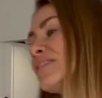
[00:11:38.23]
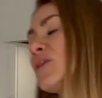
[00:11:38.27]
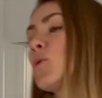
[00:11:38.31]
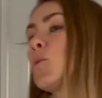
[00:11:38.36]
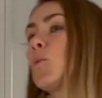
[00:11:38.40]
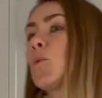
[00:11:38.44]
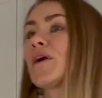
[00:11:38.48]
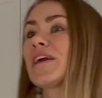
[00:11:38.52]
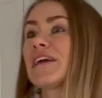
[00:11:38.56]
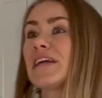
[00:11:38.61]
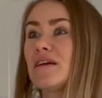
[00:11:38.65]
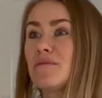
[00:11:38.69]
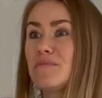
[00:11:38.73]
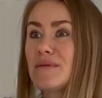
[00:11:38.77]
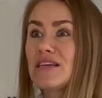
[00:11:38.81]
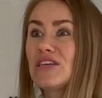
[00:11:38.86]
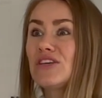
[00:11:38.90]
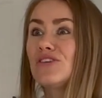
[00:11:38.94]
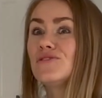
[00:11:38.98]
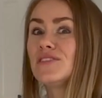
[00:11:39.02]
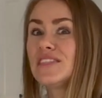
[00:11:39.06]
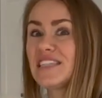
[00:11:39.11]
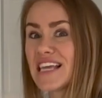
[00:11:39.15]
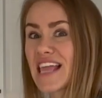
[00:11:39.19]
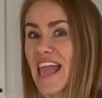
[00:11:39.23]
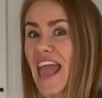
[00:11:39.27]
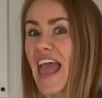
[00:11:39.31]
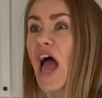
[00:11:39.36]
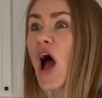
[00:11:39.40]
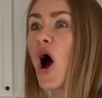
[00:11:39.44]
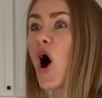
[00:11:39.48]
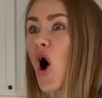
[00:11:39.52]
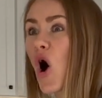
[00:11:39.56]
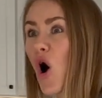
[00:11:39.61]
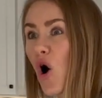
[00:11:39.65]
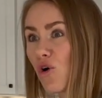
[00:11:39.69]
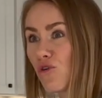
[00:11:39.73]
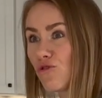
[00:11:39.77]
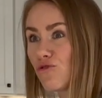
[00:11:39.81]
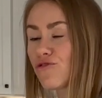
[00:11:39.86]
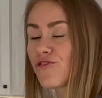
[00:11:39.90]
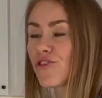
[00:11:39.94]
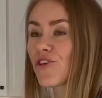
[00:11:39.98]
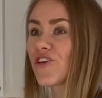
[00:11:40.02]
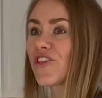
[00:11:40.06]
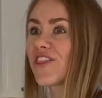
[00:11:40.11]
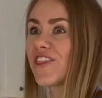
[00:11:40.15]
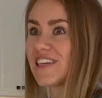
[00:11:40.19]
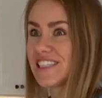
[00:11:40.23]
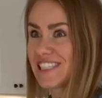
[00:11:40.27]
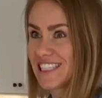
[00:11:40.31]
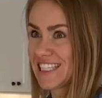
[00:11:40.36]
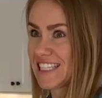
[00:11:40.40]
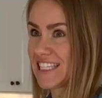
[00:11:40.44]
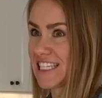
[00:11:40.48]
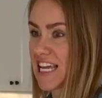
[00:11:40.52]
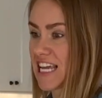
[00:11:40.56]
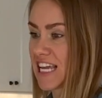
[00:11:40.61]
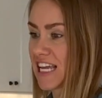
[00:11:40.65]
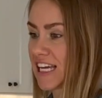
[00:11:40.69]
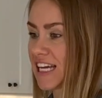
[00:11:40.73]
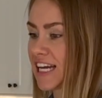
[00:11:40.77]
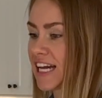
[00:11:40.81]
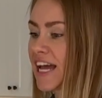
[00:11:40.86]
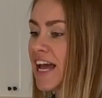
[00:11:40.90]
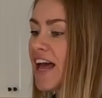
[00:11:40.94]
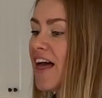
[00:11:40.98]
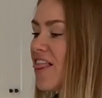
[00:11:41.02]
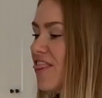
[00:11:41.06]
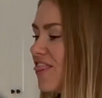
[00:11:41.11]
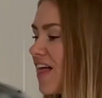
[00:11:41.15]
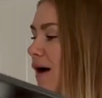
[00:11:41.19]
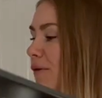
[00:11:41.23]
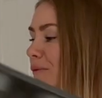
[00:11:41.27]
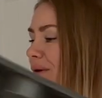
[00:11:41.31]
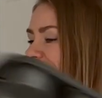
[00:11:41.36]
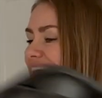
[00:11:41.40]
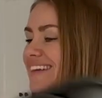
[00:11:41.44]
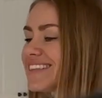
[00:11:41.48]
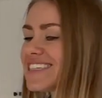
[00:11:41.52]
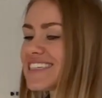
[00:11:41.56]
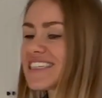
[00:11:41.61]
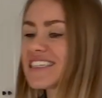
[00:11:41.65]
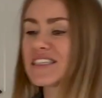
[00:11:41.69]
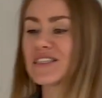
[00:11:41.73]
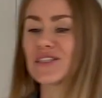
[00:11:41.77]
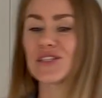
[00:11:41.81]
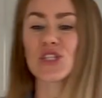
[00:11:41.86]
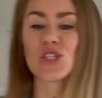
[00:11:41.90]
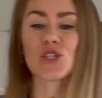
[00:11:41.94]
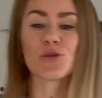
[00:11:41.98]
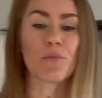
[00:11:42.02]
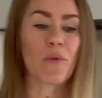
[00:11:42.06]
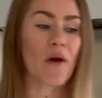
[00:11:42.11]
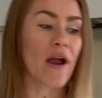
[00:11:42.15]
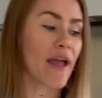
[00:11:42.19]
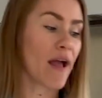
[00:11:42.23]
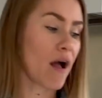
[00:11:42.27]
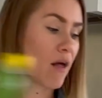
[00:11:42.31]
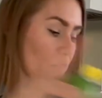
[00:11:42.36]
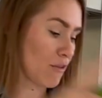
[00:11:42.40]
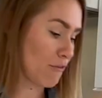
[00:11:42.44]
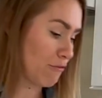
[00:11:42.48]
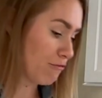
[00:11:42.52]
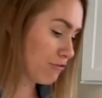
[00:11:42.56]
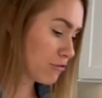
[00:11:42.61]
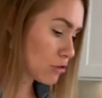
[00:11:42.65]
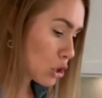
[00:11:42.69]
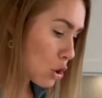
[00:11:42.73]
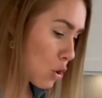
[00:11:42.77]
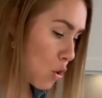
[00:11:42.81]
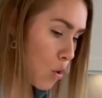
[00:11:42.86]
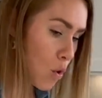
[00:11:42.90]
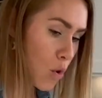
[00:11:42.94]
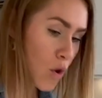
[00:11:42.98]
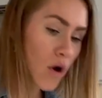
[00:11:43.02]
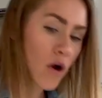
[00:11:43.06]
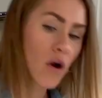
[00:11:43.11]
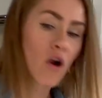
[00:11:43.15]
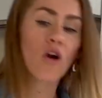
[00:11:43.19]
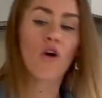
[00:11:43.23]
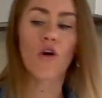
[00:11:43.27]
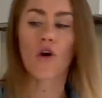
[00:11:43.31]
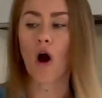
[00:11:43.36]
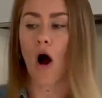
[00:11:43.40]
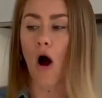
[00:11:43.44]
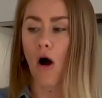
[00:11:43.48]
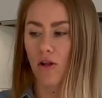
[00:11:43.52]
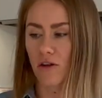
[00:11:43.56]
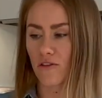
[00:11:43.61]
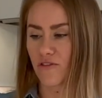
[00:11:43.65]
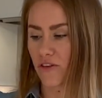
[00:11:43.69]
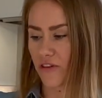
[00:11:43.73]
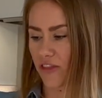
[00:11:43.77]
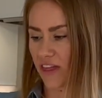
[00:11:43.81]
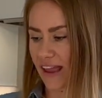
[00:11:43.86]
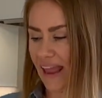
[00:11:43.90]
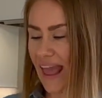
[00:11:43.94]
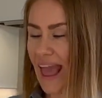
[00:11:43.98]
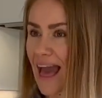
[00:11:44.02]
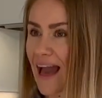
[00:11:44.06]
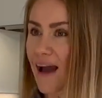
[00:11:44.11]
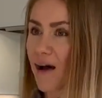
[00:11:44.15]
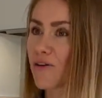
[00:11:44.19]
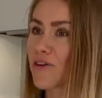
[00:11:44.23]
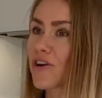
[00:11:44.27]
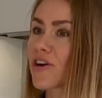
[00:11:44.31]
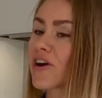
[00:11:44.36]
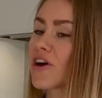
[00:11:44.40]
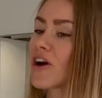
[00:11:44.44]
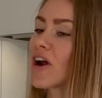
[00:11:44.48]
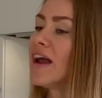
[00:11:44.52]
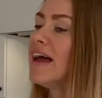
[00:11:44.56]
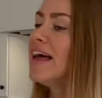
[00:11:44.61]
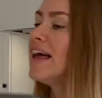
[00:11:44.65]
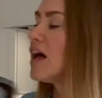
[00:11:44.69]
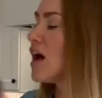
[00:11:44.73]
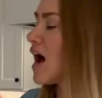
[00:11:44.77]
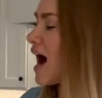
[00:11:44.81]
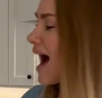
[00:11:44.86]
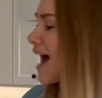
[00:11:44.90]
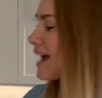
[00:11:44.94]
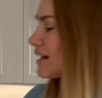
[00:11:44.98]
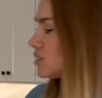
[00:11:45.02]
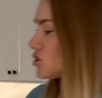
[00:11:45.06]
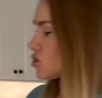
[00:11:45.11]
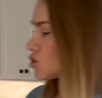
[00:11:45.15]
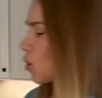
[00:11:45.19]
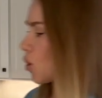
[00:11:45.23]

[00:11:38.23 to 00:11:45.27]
we're gonna be using it over the sink. That way it doesn't spray on the floor or all over the counter. I just